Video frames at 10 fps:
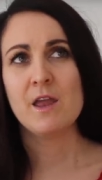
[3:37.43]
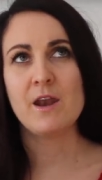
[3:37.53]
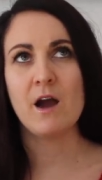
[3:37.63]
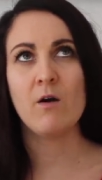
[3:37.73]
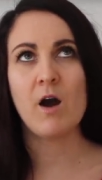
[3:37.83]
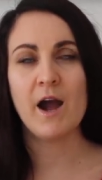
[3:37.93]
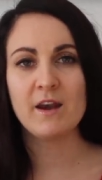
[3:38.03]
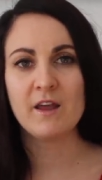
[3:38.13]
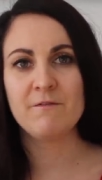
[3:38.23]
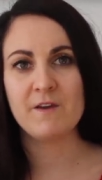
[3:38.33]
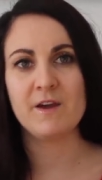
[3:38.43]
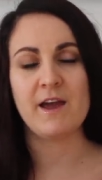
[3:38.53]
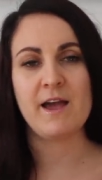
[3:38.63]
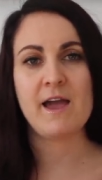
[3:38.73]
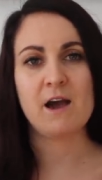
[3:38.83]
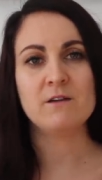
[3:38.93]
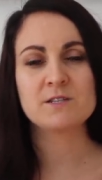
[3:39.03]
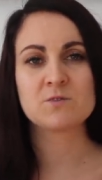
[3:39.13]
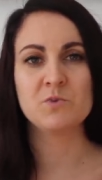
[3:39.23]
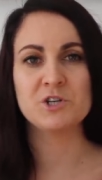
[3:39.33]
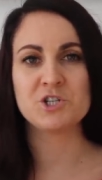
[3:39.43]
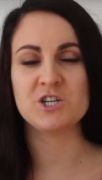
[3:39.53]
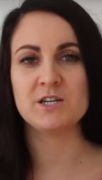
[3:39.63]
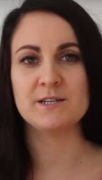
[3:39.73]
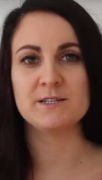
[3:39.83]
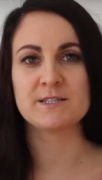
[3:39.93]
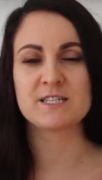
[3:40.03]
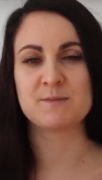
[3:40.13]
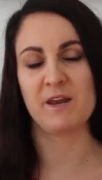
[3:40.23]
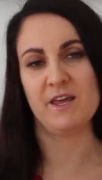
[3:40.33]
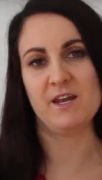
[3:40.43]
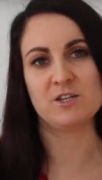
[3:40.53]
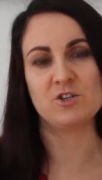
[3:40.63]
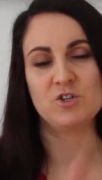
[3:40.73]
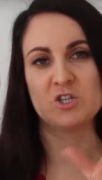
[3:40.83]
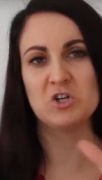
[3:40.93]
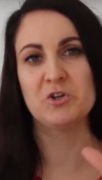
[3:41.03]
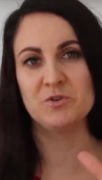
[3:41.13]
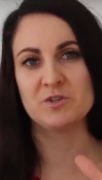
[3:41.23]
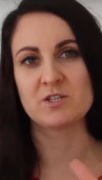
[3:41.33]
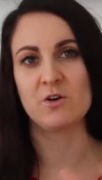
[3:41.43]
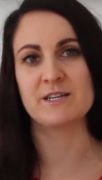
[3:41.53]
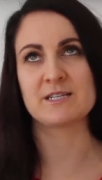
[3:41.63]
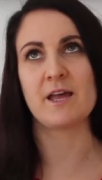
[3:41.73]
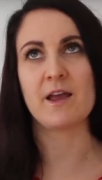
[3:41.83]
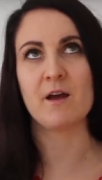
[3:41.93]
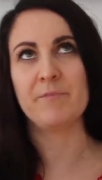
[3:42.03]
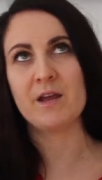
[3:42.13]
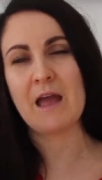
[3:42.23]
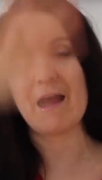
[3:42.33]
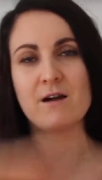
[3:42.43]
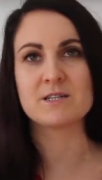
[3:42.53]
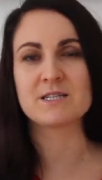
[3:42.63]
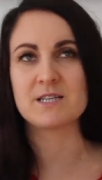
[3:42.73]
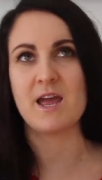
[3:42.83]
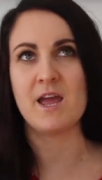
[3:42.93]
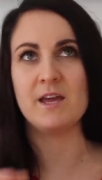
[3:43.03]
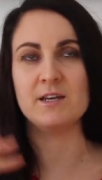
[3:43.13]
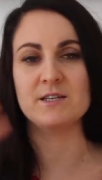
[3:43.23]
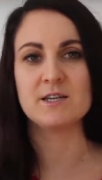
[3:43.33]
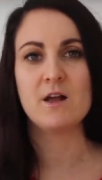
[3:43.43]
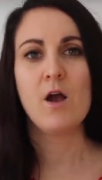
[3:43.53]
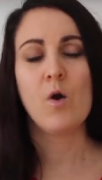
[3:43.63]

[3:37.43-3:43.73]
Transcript: Now I live in a house which is split into two so it's like a big house and